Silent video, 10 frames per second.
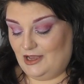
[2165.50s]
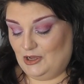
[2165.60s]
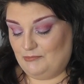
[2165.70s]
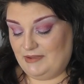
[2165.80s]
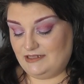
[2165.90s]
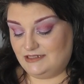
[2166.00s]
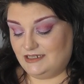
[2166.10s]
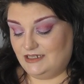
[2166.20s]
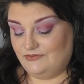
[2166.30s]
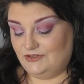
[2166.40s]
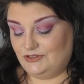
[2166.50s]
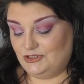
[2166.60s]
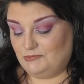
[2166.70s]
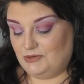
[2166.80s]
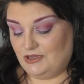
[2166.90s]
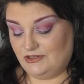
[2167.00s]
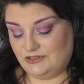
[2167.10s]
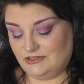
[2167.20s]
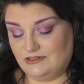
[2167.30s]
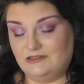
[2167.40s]
are best given to the
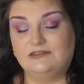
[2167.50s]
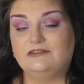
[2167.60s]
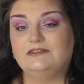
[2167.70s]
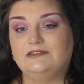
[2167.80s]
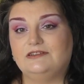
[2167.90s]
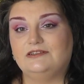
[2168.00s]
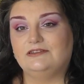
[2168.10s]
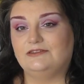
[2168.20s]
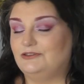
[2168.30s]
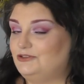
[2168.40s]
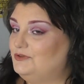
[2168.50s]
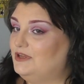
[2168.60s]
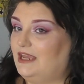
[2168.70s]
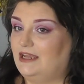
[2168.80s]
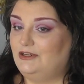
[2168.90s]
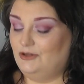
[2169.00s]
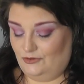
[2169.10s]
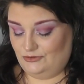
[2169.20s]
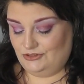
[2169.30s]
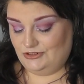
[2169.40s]
person that you
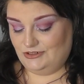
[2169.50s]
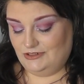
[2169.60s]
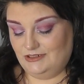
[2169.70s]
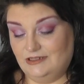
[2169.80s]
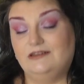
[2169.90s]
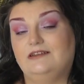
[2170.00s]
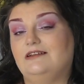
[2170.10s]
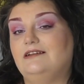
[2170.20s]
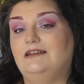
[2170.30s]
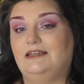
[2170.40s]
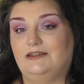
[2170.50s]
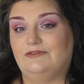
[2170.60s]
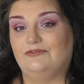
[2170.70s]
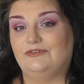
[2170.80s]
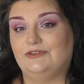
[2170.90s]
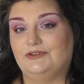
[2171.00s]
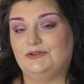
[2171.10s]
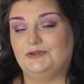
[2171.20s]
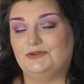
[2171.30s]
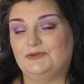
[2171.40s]
cannot live
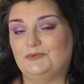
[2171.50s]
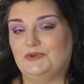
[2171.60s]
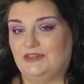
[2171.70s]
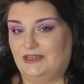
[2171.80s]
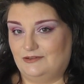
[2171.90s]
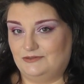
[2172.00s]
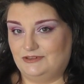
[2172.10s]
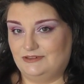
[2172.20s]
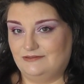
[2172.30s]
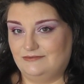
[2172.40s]
without,